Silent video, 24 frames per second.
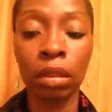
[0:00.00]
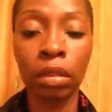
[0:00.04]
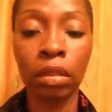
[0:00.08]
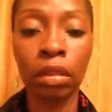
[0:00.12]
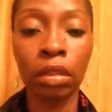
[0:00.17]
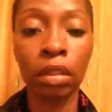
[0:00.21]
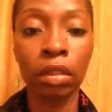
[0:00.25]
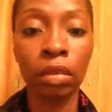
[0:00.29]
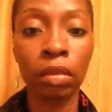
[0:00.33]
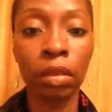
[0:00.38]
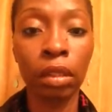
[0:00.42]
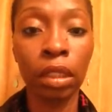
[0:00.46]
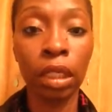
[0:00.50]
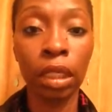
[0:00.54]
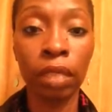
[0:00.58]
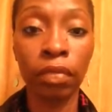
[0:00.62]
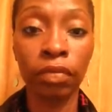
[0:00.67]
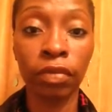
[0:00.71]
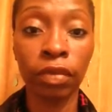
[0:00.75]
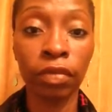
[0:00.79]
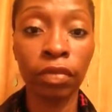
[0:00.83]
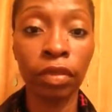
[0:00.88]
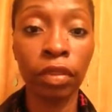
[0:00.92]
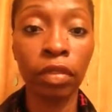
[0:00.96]
you got
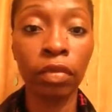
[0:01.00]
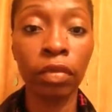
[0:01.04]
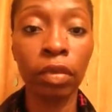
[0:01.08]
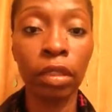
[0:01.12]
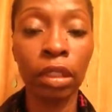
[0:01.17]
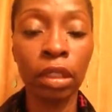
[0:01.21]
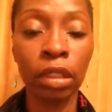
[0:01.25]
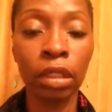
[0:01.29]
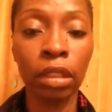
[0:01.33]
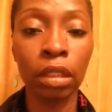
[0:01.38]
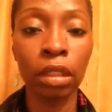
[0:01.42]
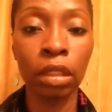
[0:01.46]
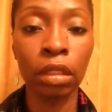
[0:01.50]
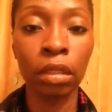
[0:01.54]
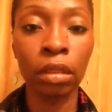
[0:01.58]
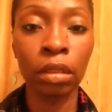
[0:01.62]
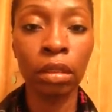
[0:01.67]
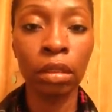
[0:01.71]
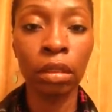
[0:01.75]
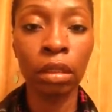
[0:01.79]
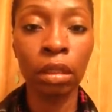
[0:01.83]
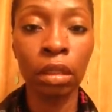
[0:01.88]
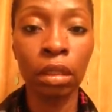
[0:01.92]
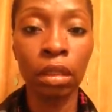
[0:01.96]
53 good
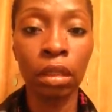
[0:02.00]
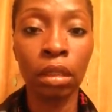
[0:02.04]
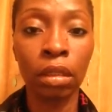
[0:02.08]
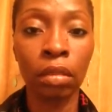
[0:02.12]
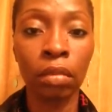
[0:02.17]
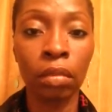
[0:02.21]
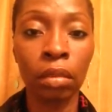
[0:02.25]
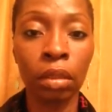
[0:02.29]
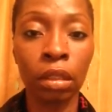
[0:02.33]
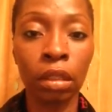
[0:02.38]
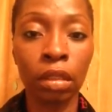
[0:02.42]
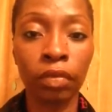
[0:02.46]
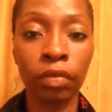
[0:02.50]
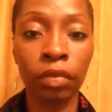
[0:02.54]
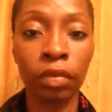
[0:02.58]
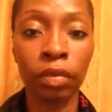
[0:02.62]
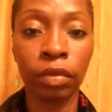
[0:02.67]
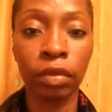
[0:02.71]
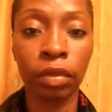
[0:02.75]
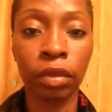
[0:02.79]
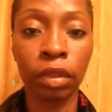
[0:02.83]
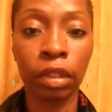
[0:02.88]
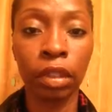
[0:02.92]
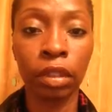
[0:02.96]
years. But if
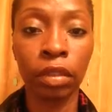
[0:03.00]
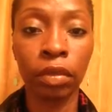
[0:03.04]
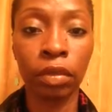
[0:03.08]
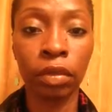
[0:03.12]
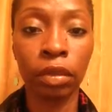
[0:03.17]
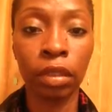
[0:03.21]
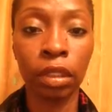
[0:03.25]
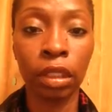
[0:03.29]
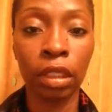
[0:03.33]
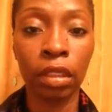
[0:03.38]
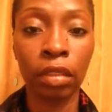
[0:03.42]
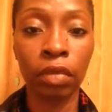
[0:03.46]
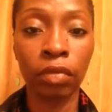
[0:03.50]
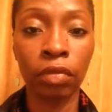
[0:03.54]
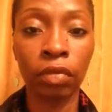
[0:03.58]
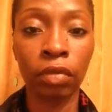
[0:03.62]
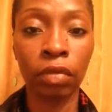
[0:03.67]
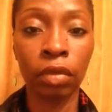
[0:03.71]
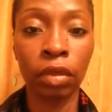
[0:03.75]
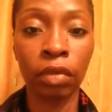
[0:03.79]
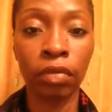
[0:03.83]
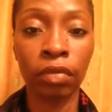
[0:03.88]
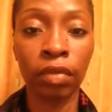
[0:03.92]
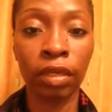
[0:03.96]
you're on the other side of
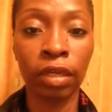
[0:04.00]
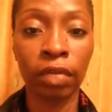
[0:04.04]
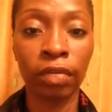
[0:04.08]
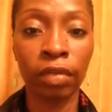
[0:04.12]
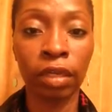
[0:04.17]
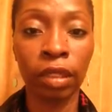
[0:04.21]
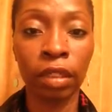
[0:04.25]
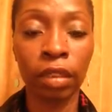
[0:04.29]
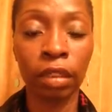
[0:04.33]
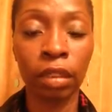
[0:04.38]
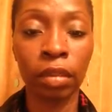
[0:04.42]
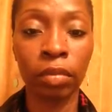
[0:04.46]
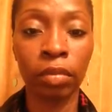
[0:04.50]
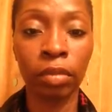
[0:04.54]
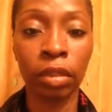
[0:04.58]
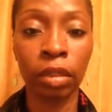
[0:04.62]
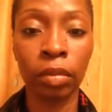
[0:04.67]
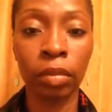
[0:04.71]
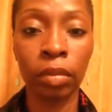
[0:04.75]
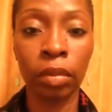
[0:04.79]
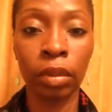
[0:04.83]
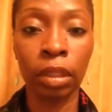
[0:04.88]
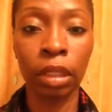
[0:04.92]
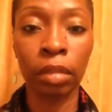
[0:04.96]
45, like some
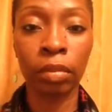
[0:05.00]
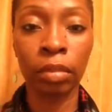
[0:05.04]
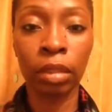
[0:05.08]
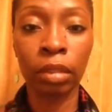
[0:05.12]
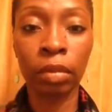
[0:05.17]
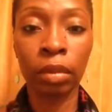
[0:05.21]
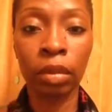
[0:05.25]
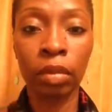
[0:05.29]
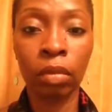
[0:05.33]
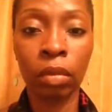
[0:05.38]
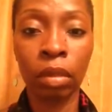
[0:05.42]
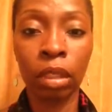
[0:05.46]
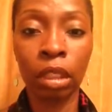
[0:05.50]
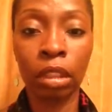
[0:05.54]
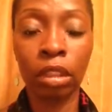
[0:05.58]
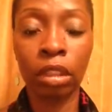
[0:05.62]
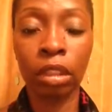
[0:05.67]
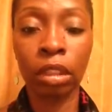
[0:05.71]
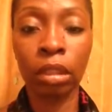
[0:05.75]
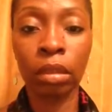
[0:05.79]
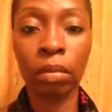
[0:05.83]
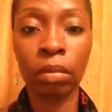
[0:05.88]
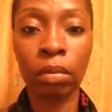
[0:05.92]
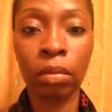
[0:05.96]
people that may be
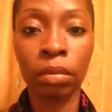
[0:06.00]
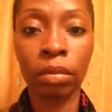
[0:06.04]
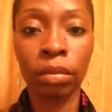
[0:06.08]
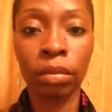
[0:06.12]
watching,